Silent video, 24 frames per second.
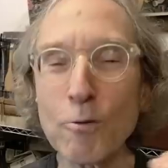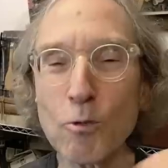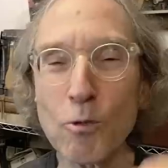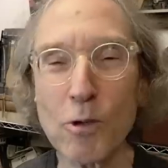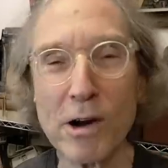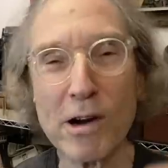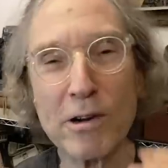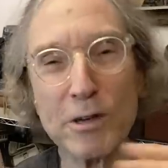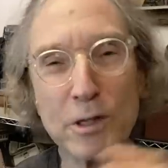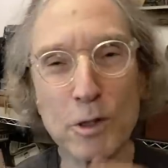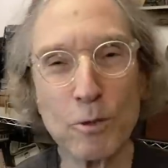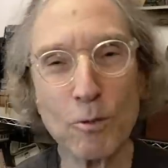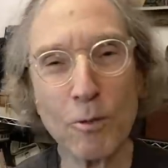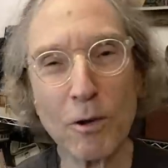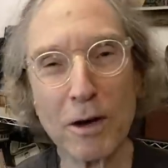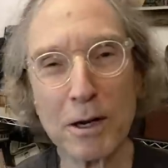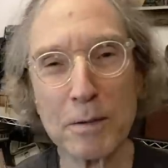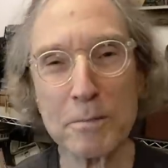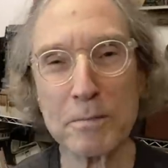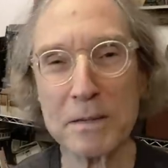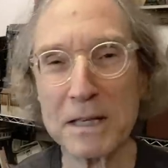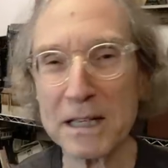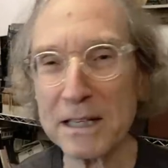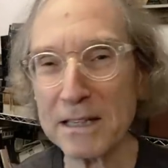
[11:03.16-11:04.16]
where you want to
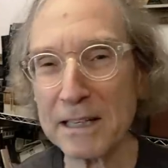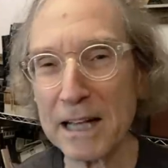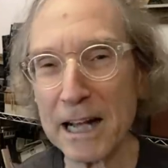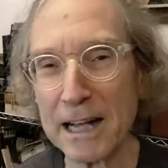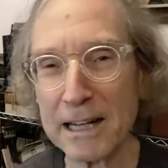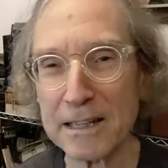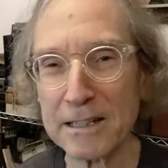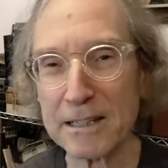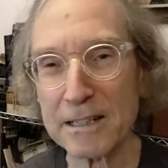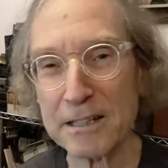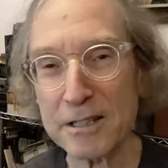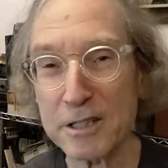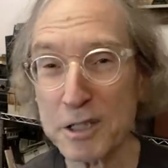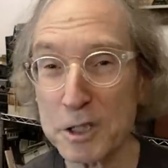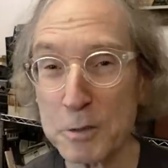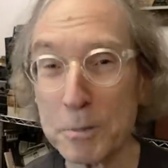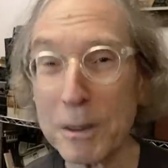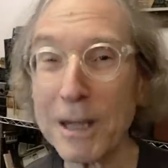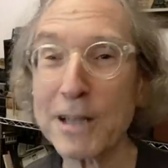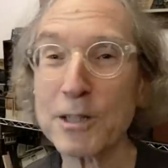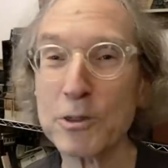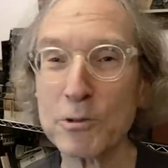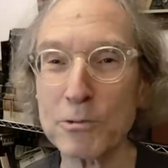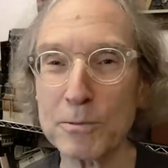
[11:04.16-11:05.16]
be in that
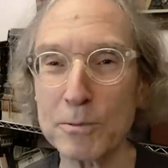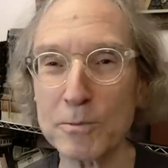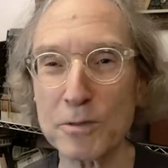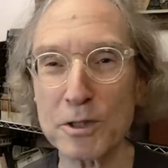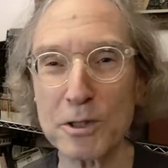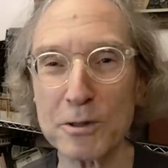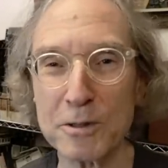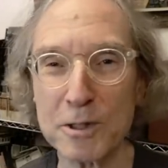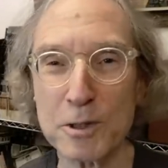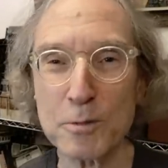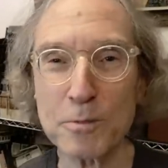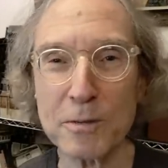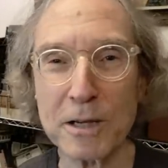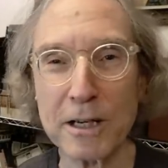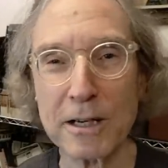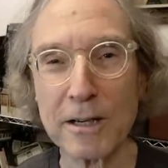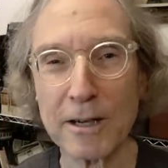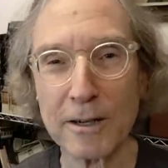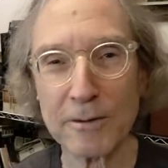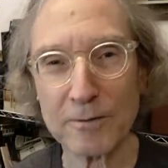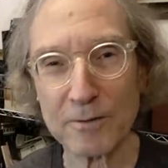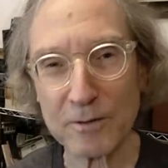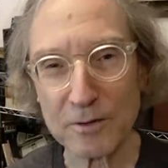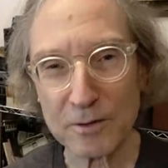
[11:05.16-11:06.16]
spectrum, so to speak,
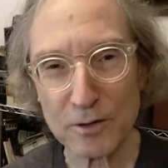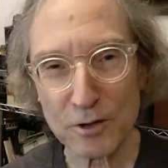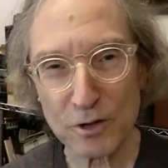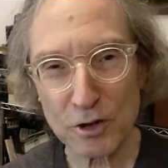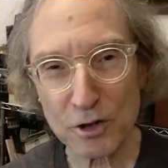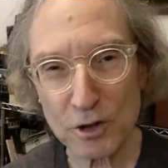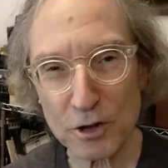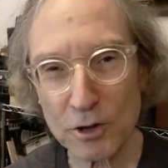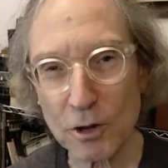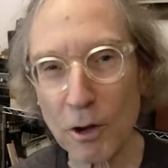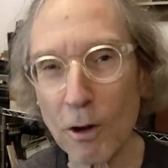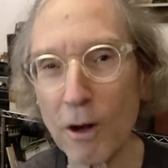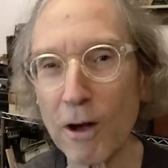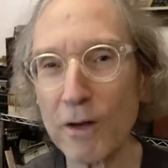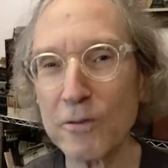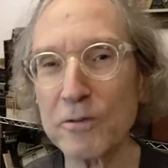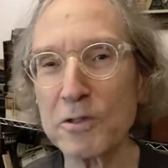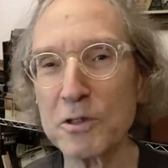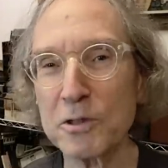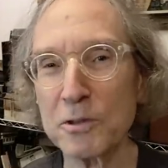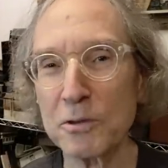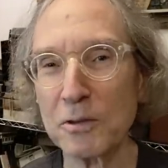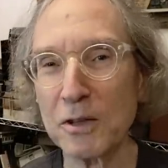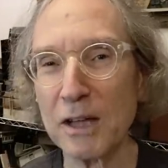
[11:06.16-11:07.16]
of soft
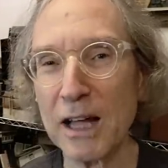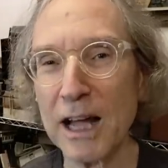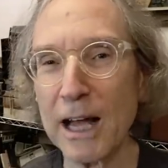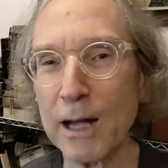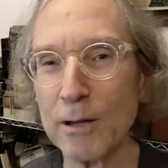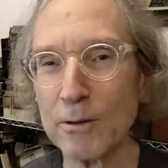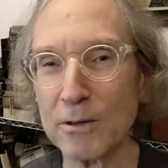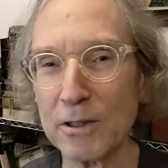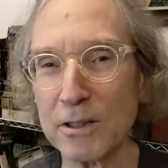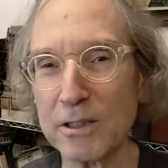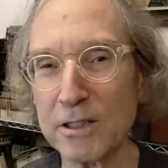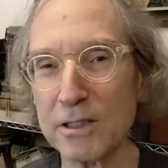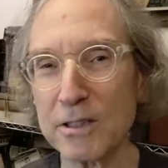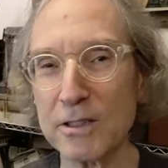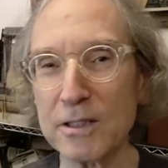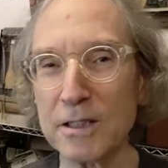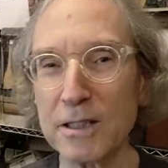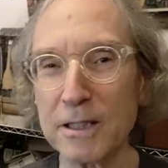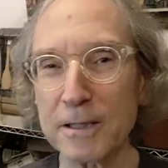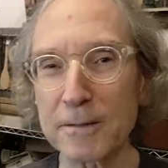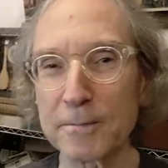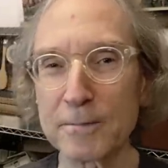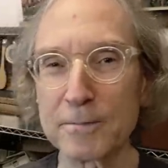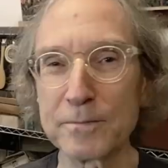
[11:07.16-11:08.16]
to loud
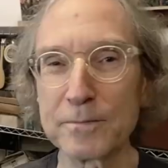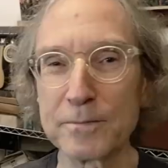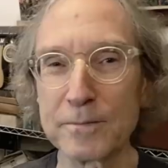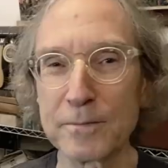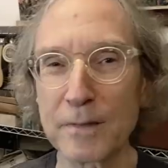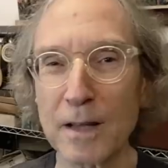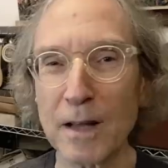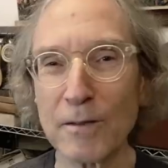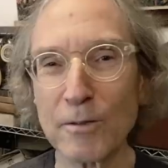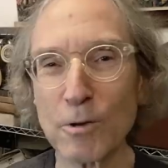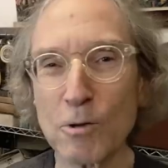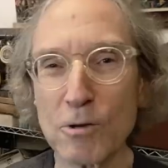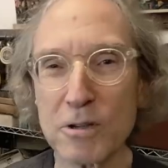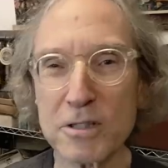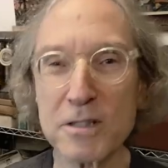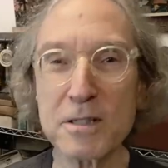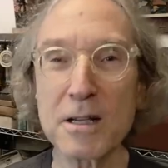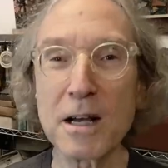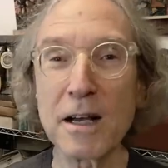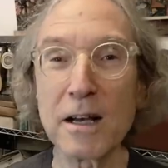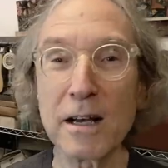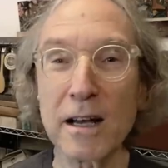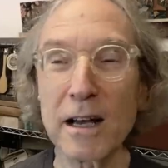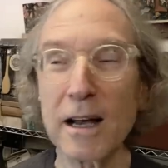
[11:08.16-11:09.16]
listening. Of course,
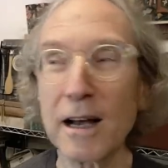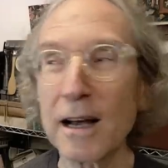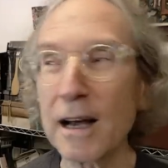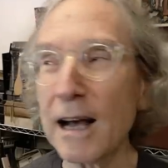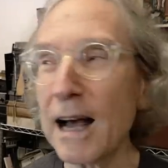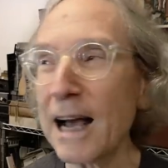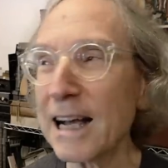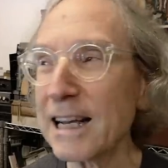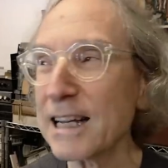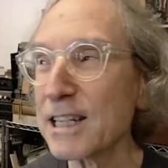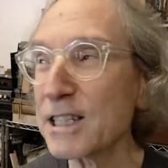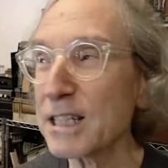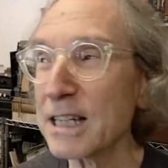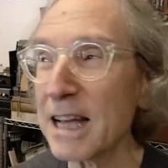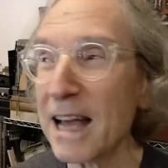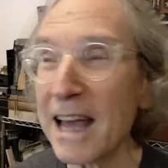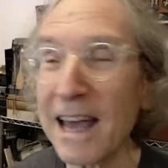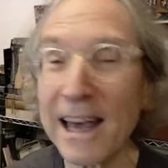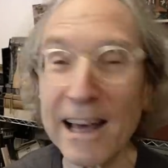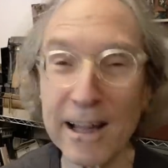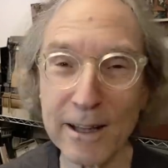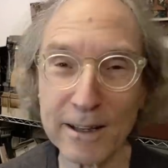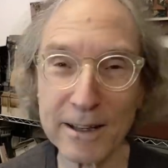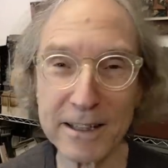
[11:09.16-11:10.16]
I guess a
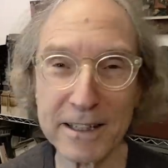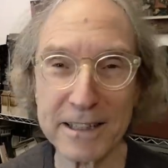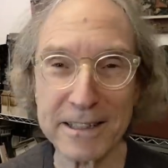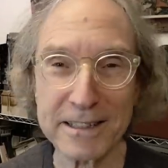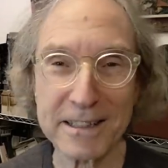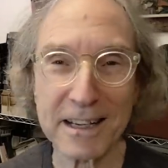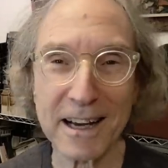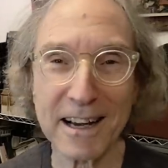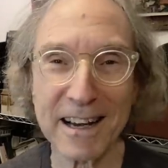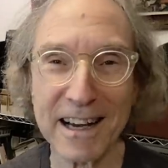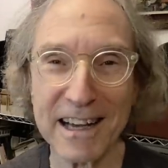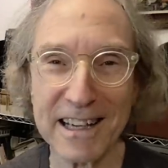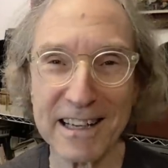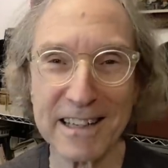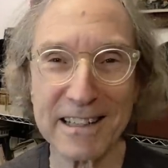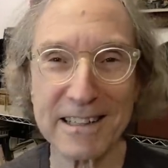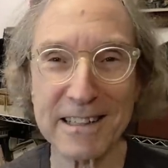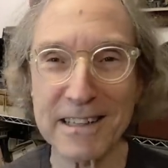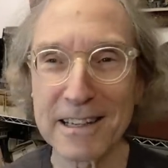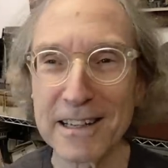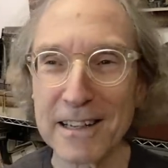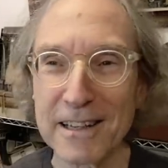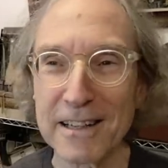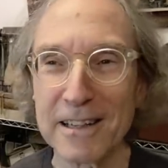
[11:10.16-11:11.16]
healthy diet
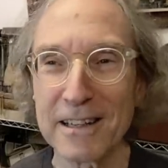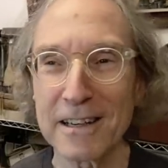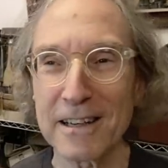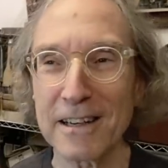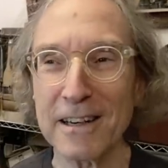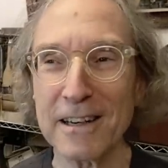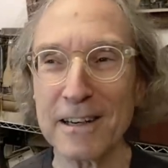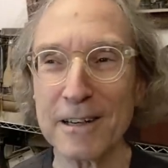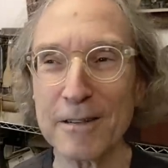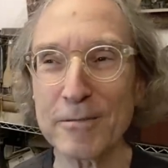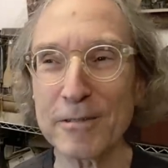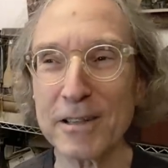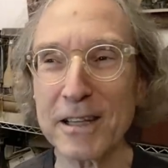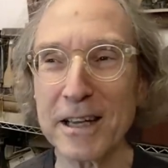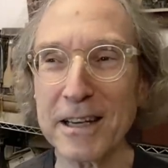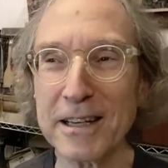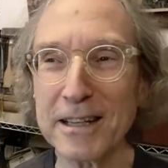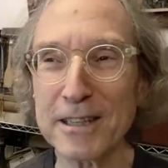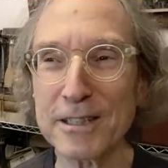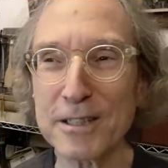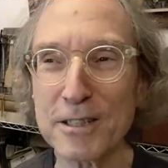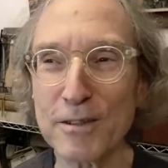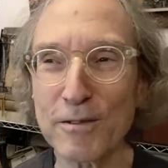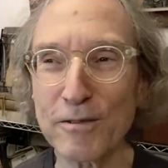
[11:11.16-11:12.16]

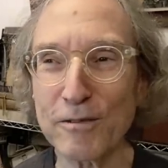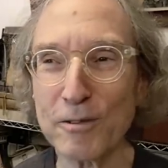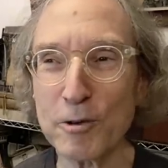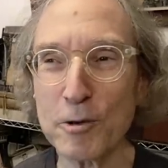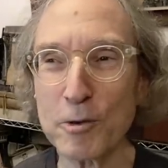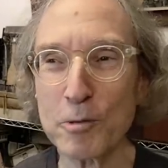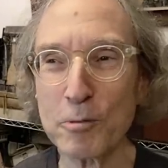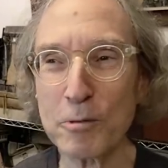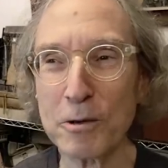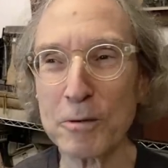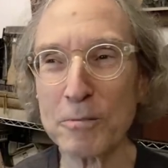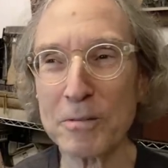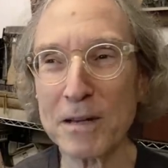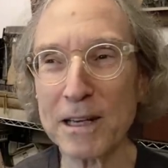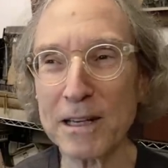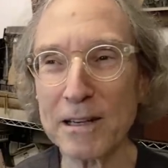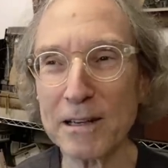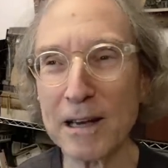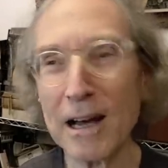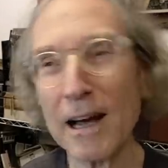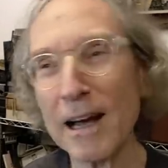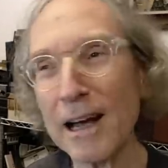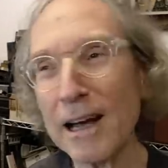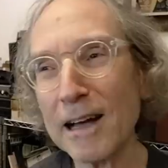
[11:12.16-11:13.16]
relating it to food would be,
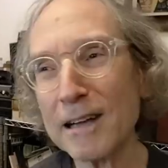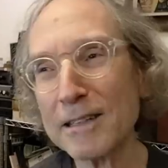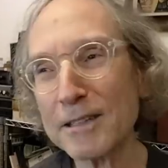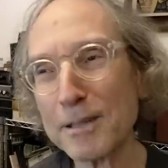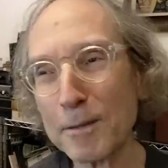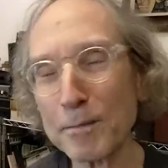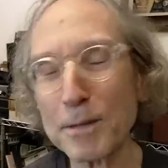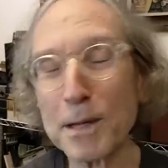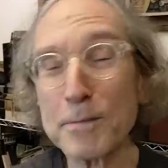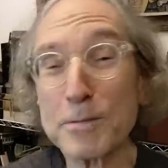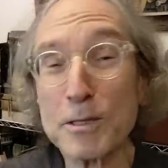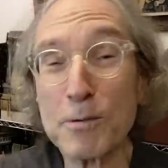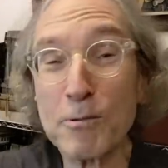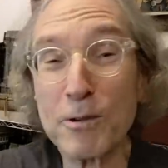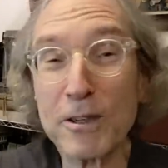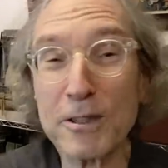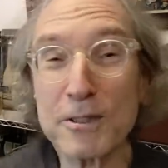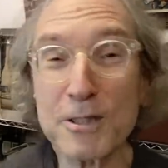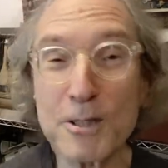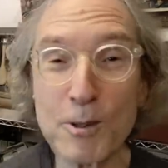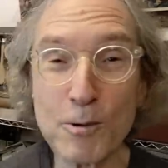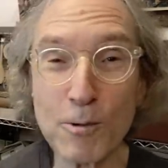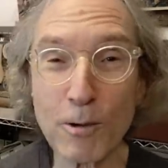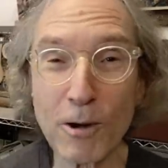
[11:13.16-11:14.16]
sometimes I want to
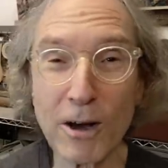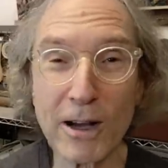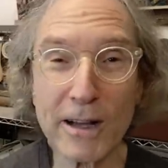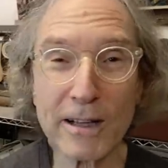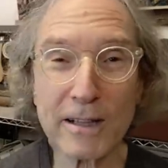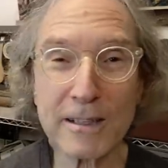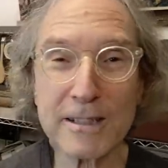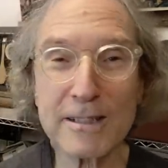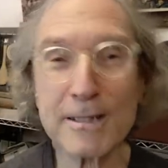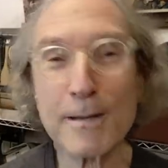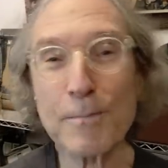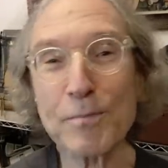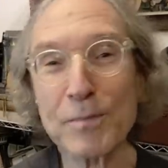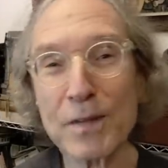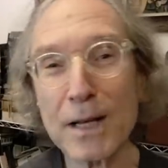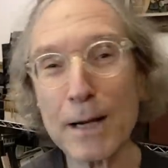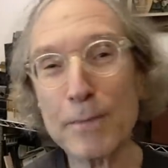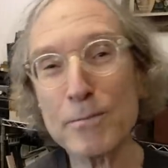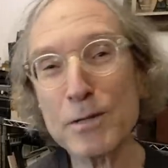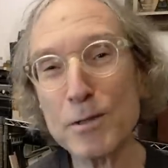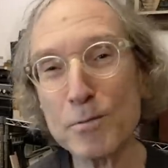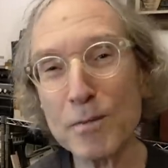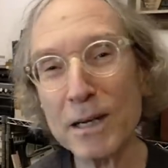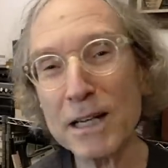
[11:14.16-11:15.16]
listen quietly,
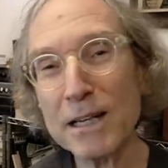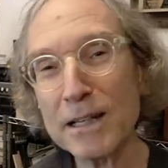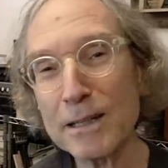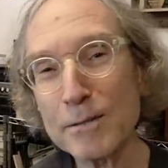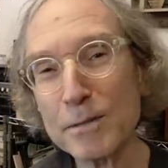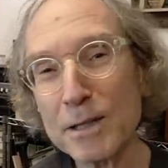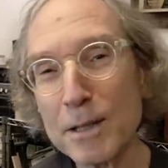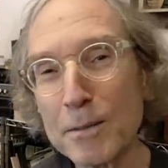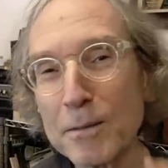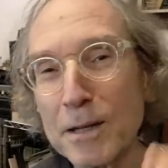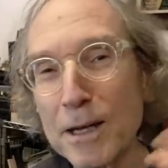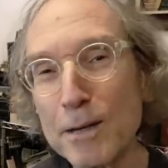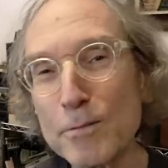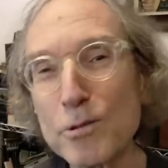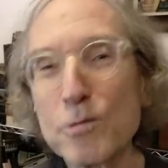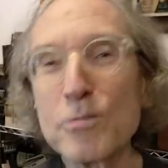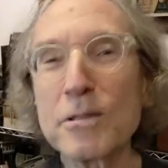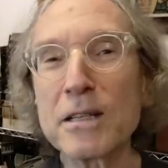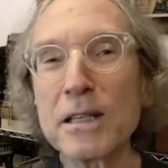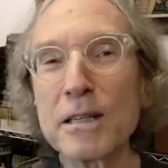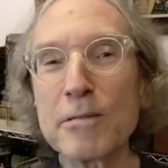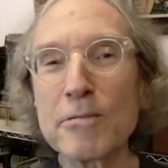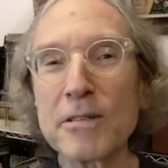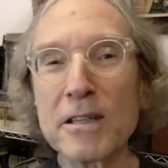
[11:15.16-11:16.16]
sometimes medium, sometimes
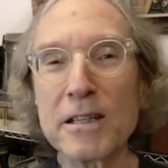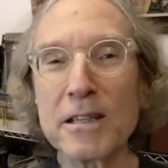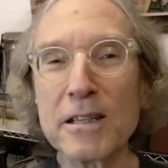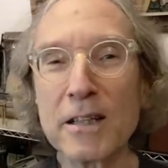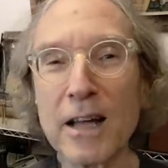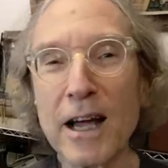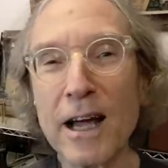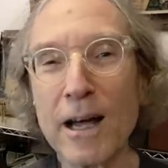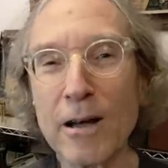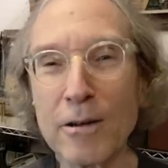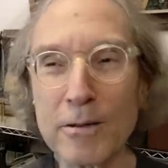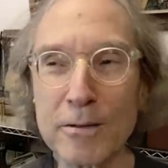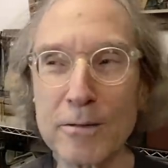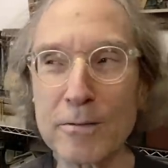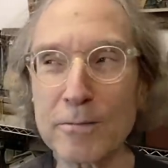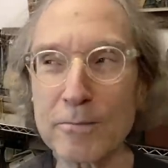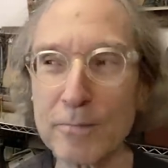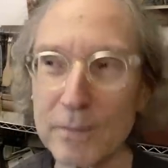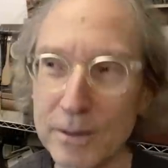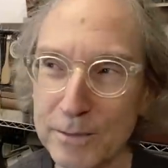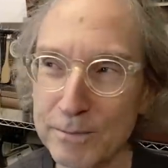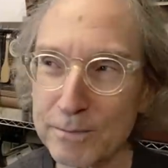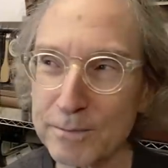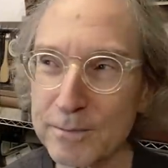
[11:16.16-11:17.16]
really, really loud.
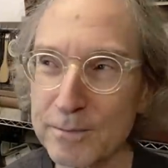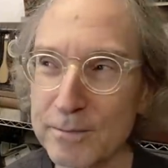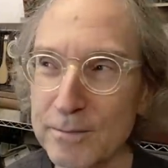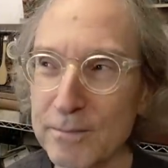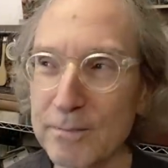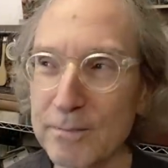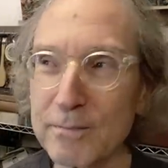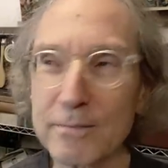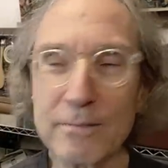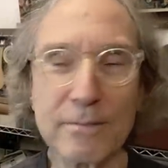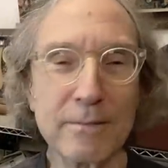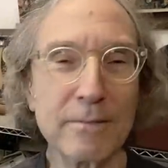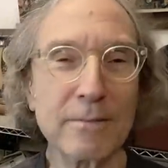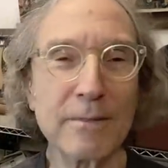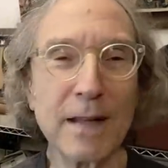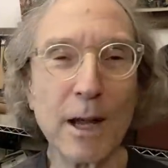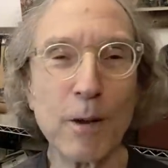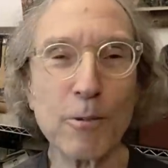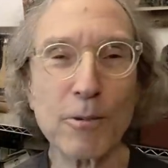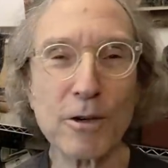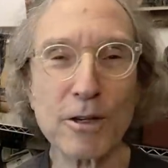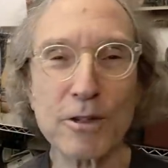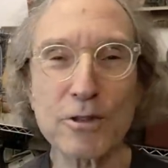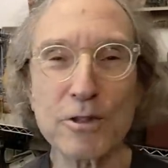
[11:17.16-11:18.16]
Well, that
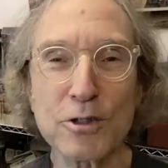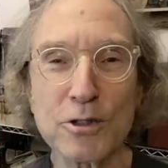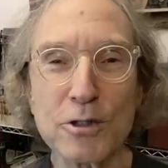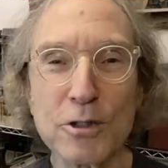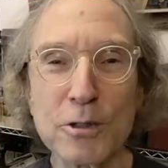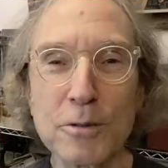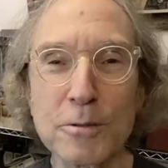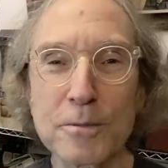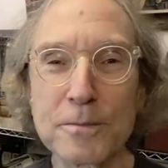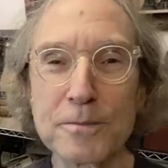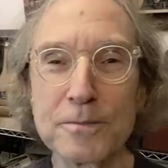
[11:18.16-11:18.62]
works too.